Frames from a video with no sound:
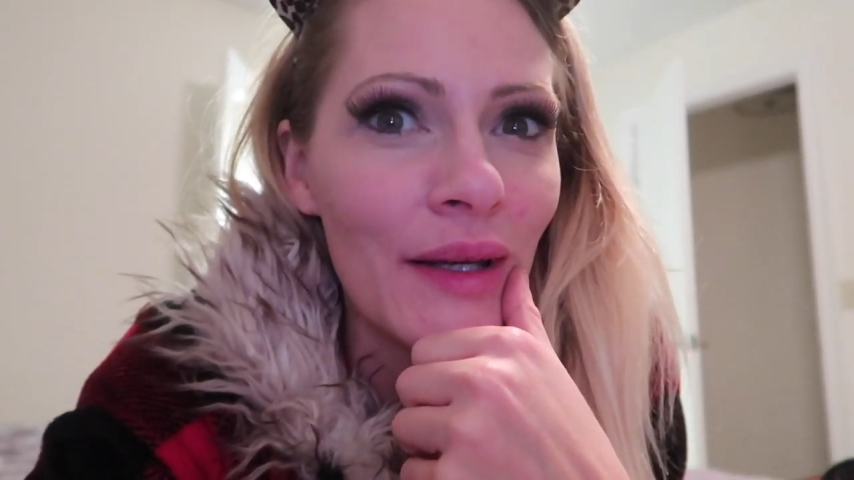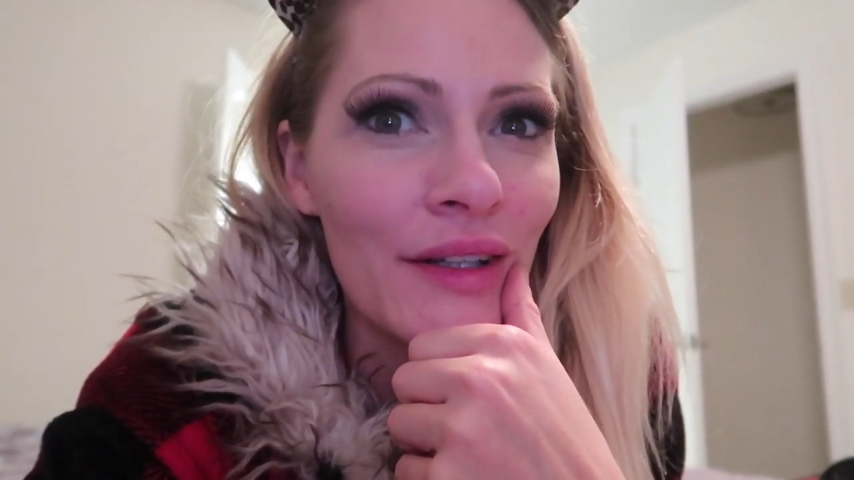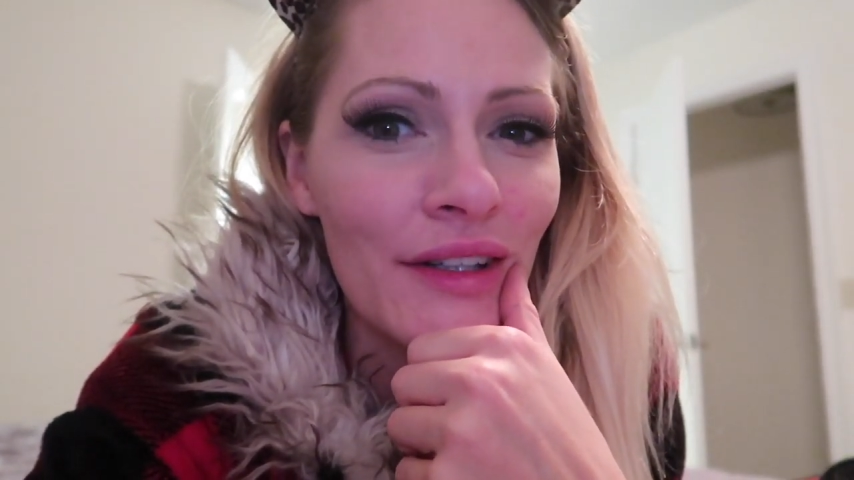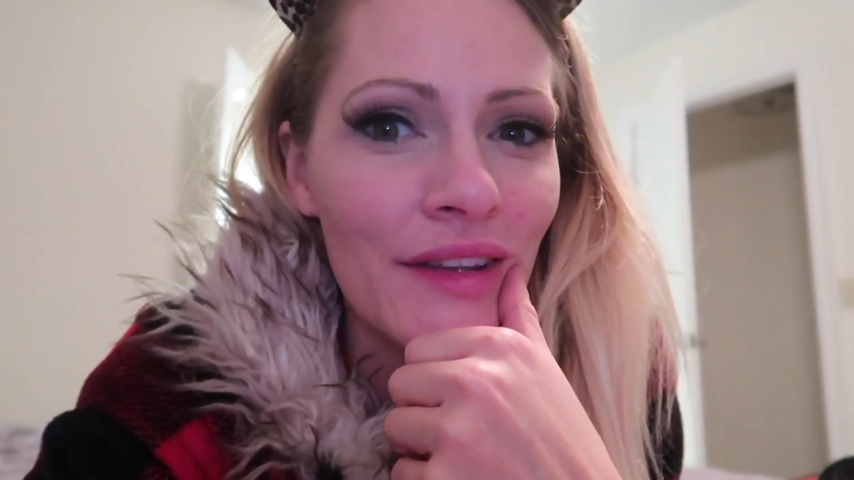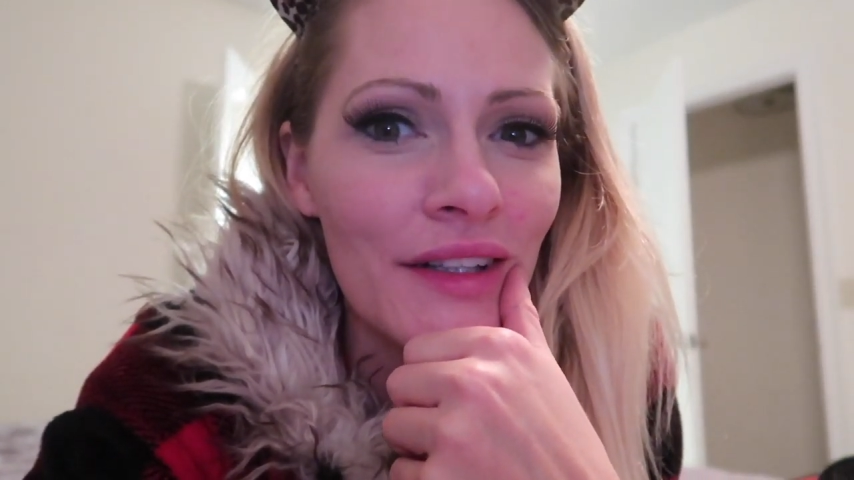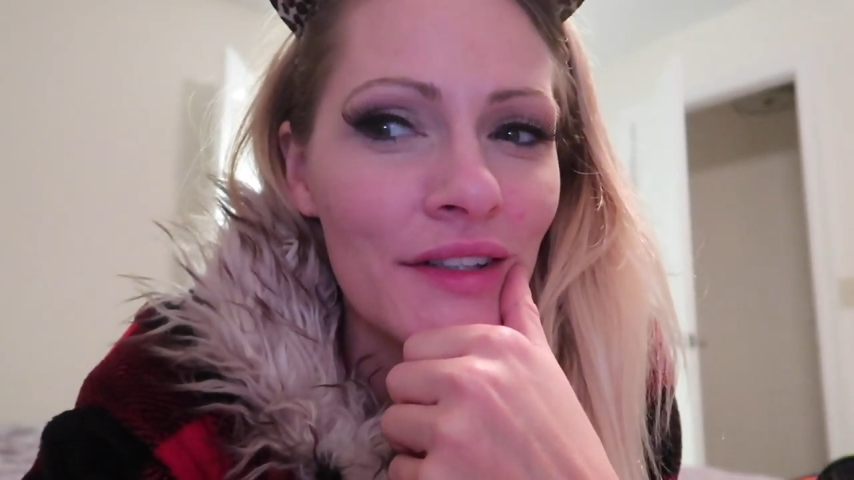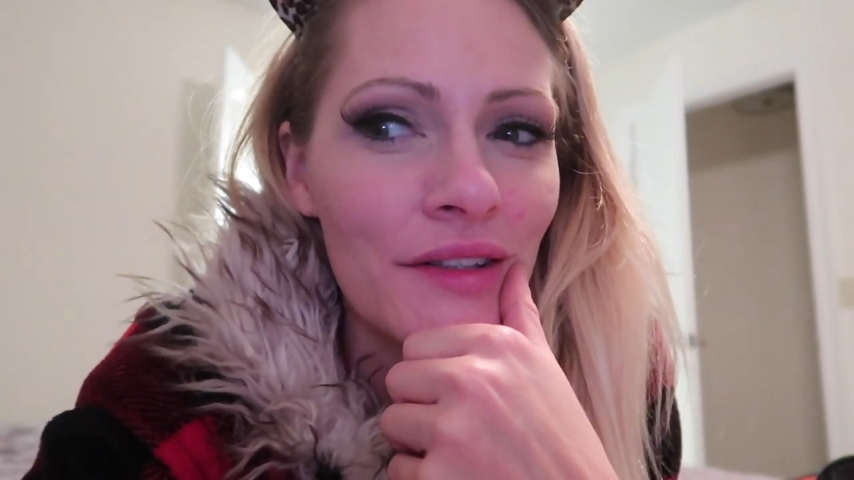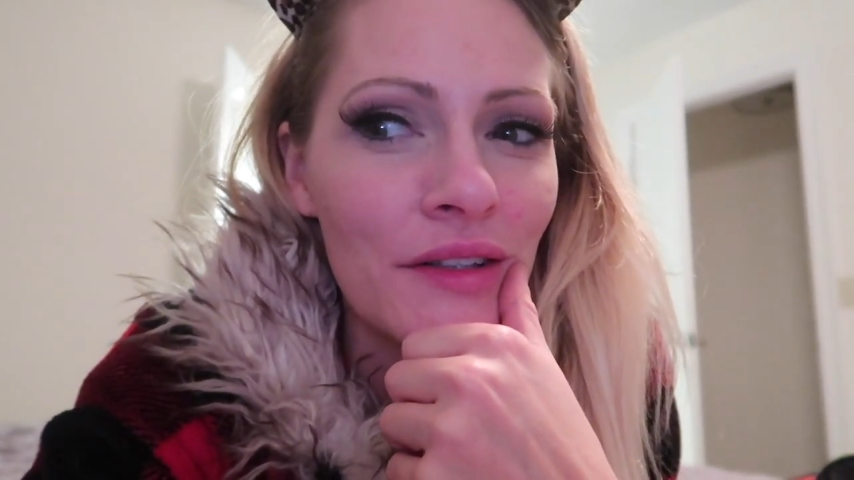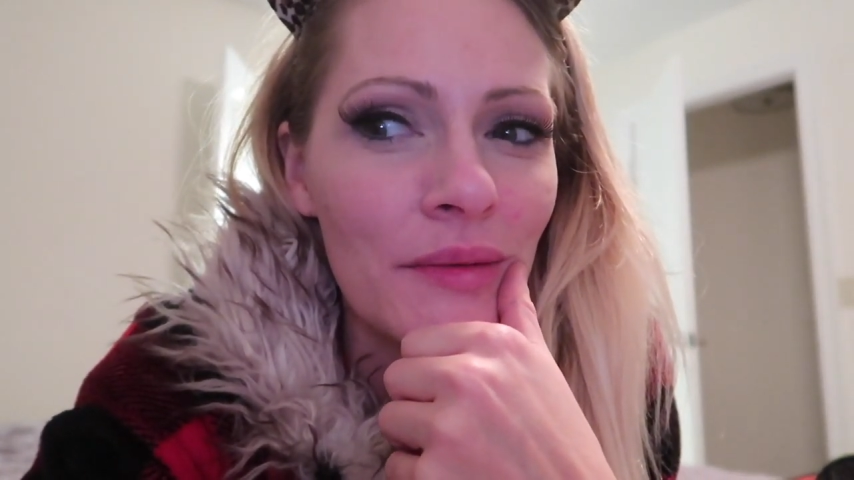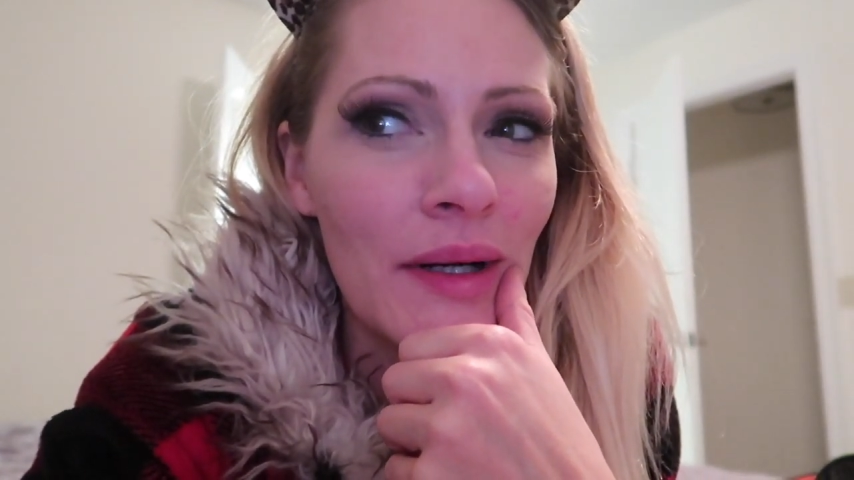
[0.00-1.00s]
be a good thing
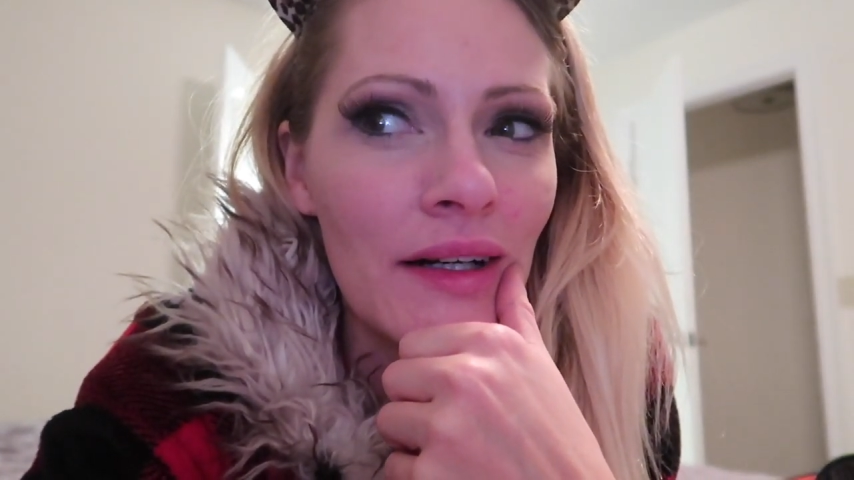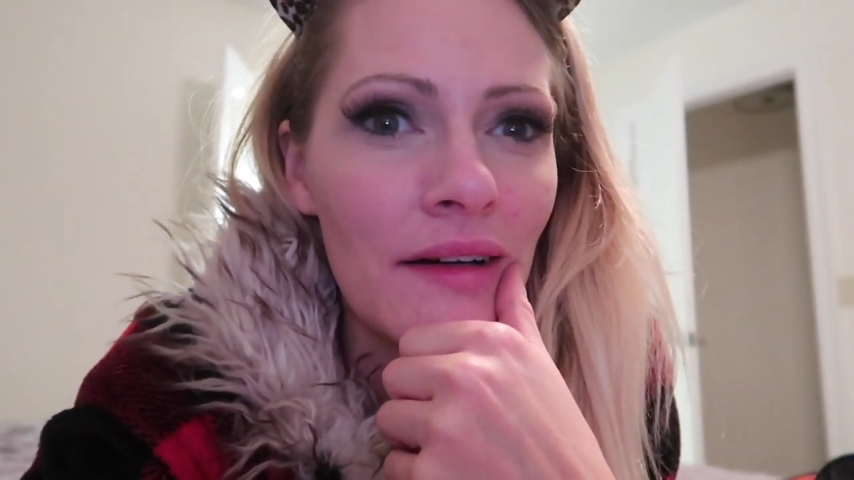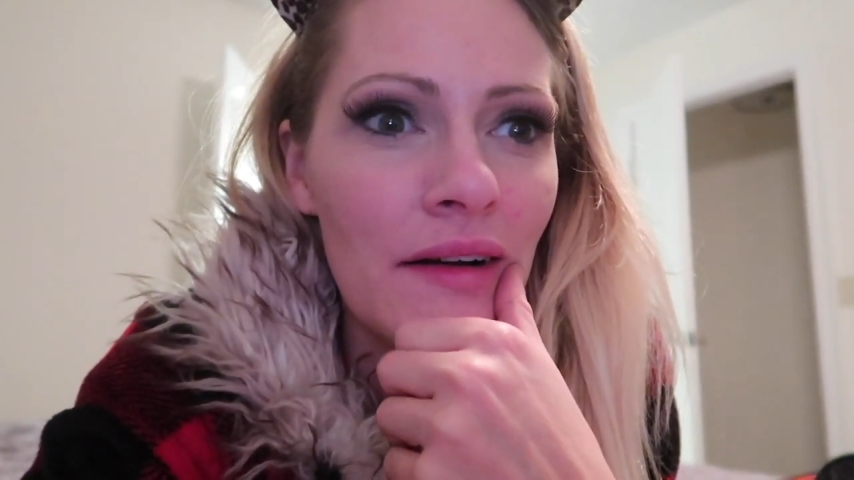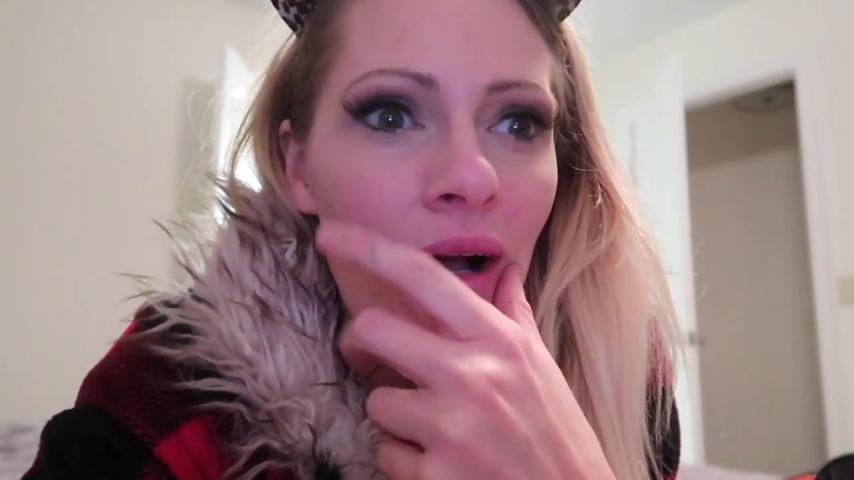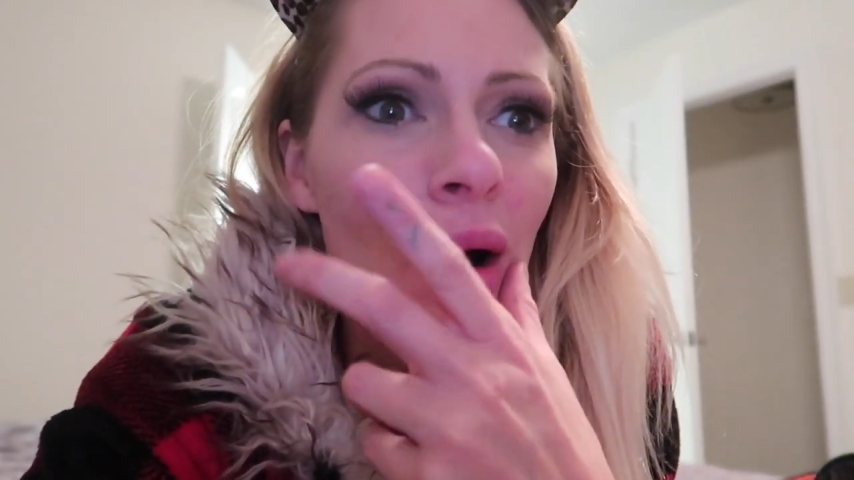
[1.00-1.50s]
to do tomorrow.